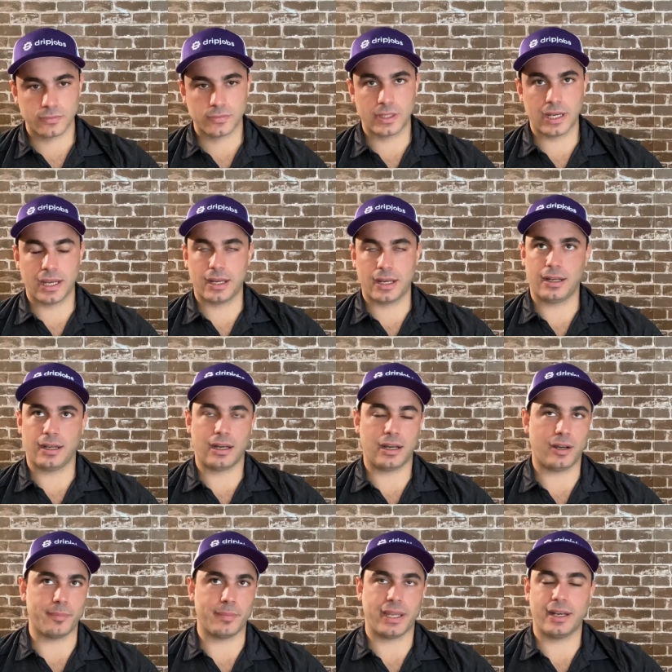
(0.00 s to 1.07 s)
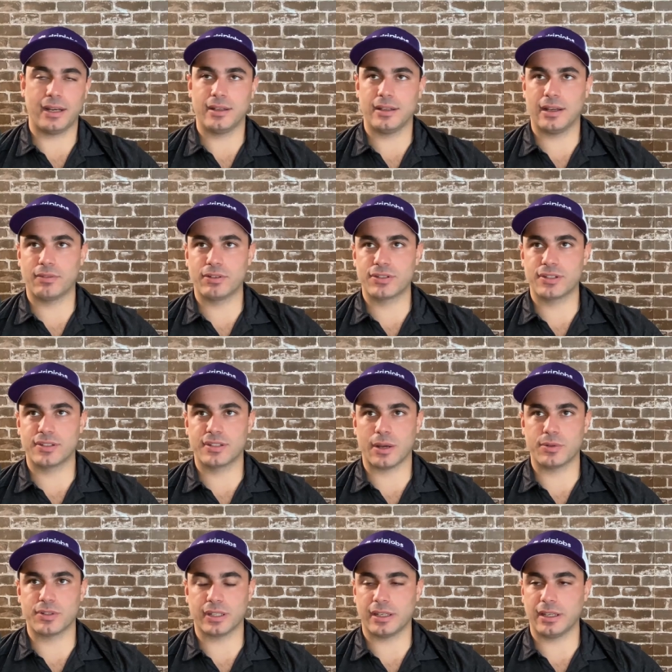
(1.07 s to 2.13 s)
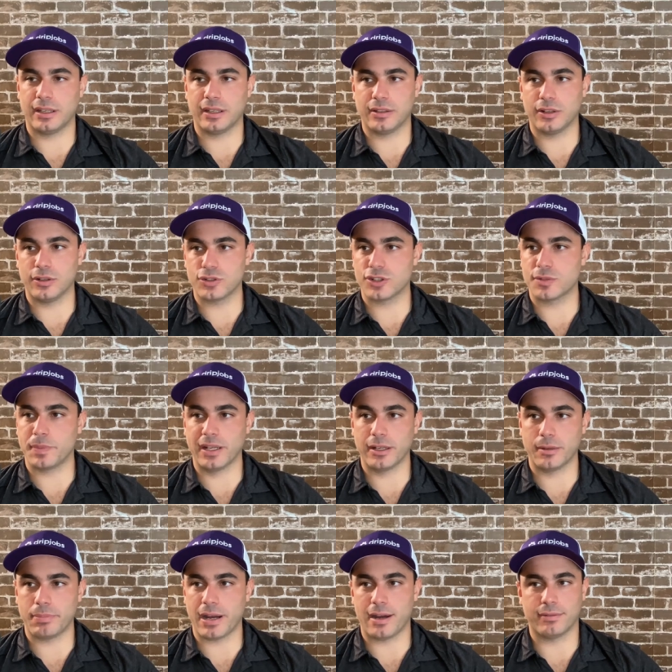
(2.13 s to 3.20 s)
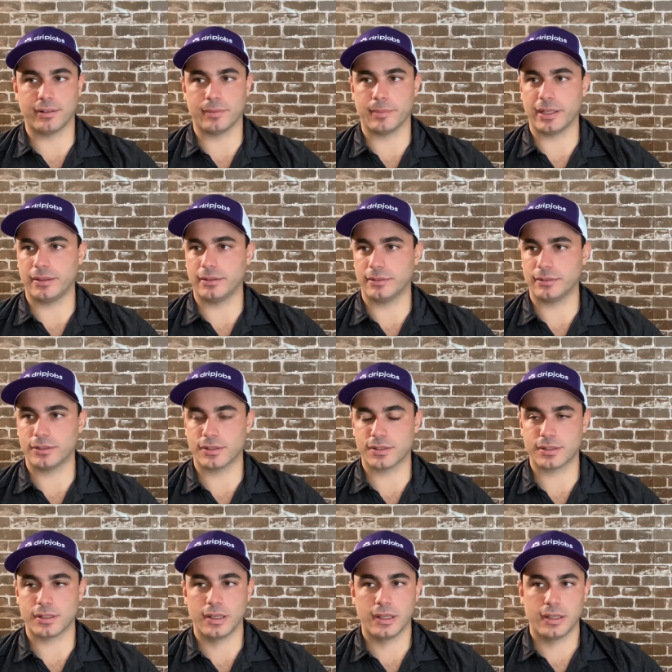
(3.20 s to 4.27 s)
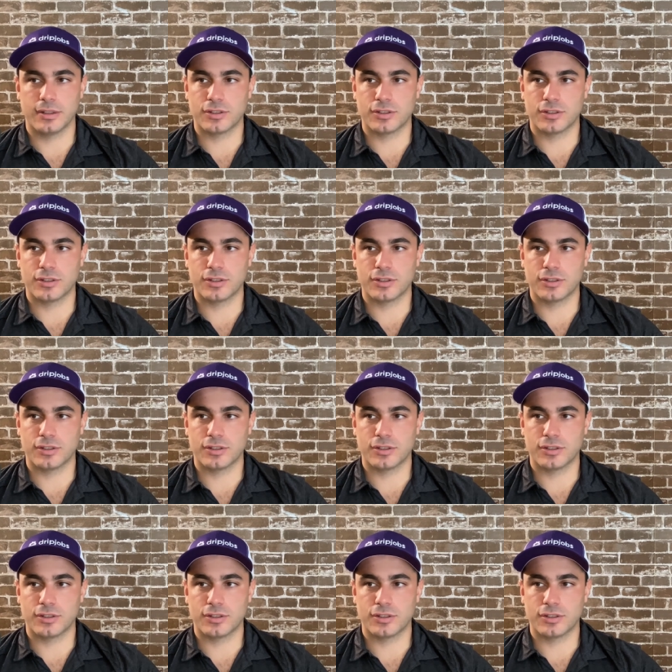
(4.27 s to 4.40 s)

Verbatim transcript: Yeah. Oh man. Ever since I was a kid, you know, just being in poverty, man, just mm.